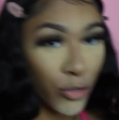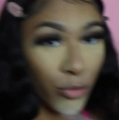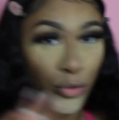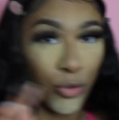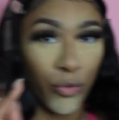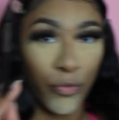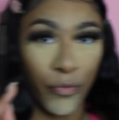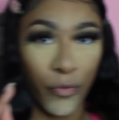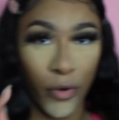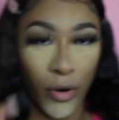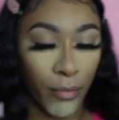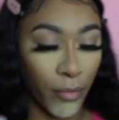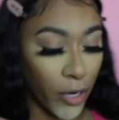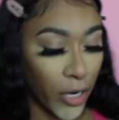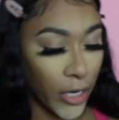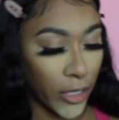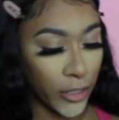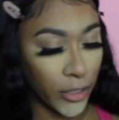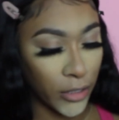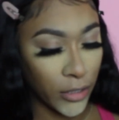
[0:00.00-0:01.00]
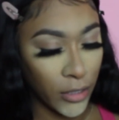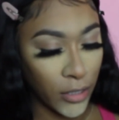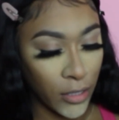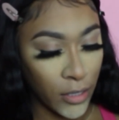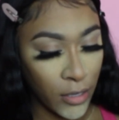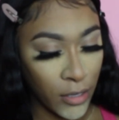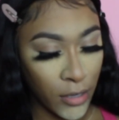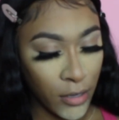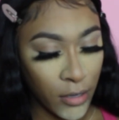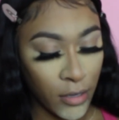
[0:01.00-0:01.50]
224 brush
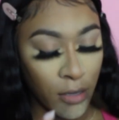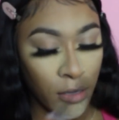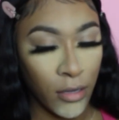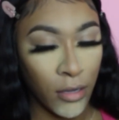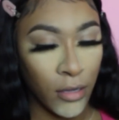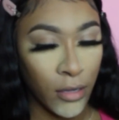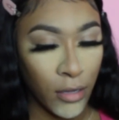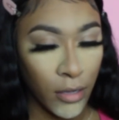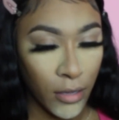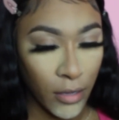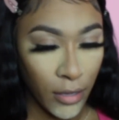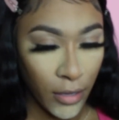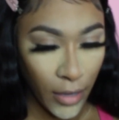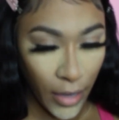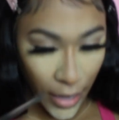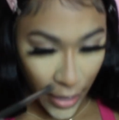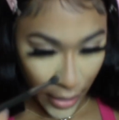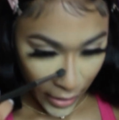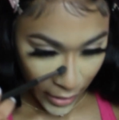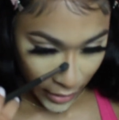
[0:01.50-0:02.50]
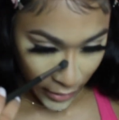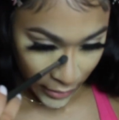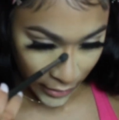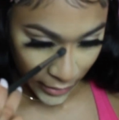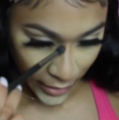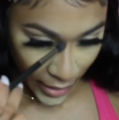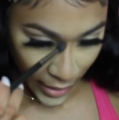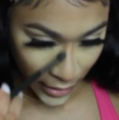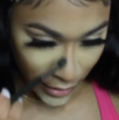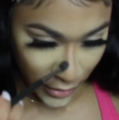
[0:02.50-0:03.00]
and
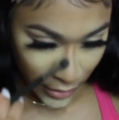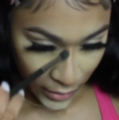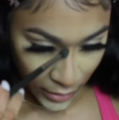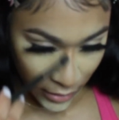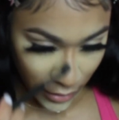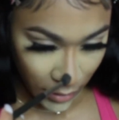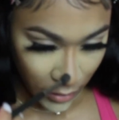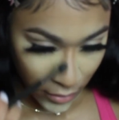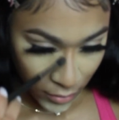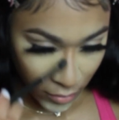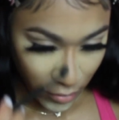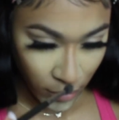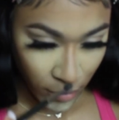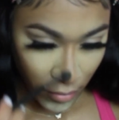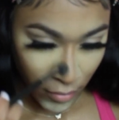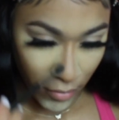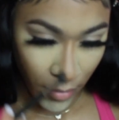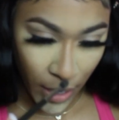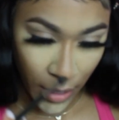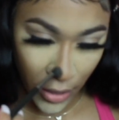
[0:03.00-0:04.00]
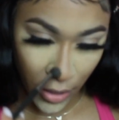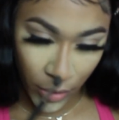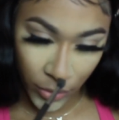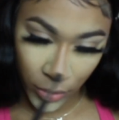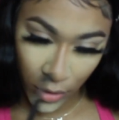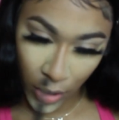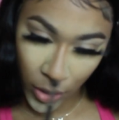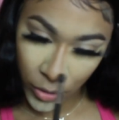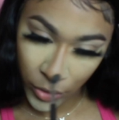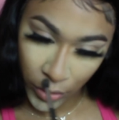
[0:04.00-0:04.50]
set my
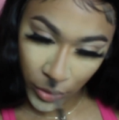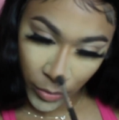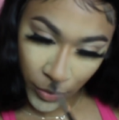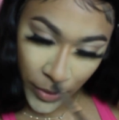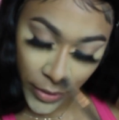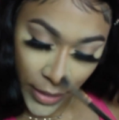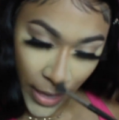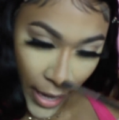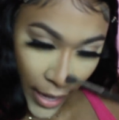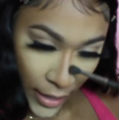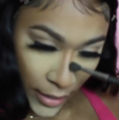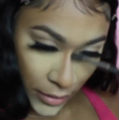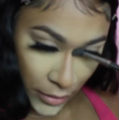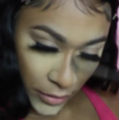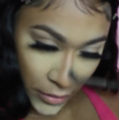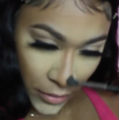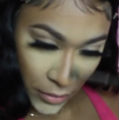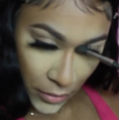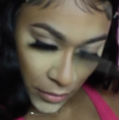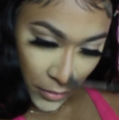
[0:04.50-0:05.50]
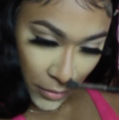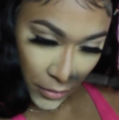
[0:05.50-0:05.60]
nose contour with that.